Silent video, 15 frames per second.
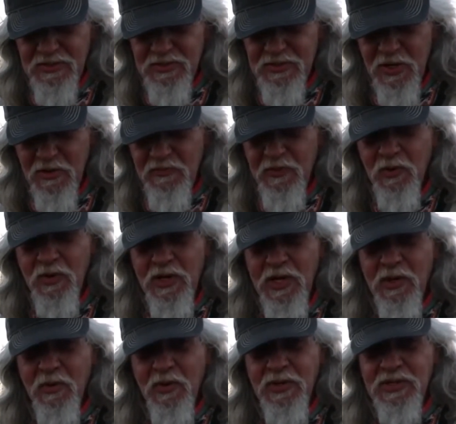So if you're going to
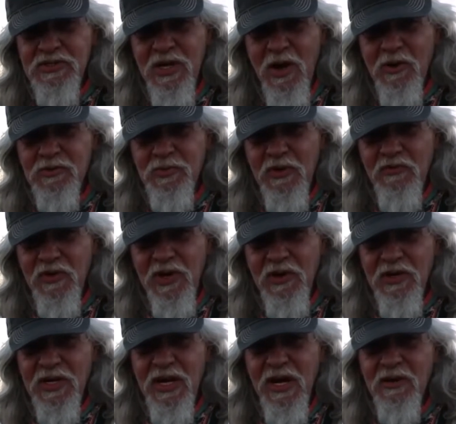get one of these dogs, be very
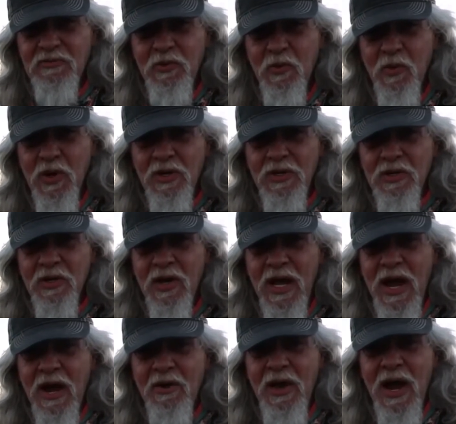careful what you
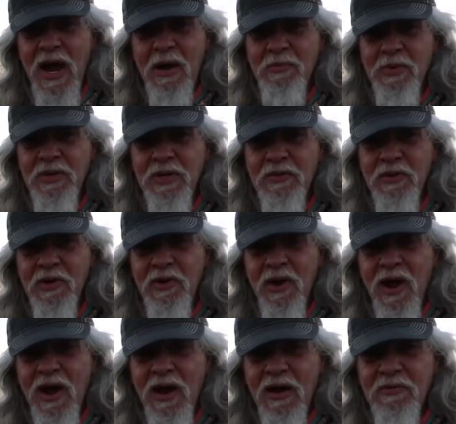allow to happen in their
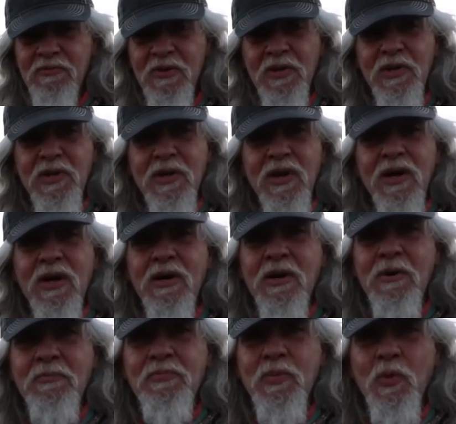life
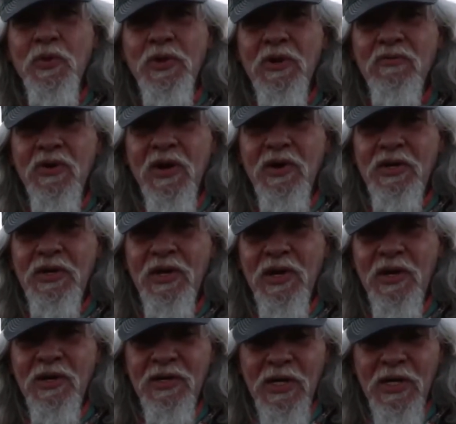when they're very young.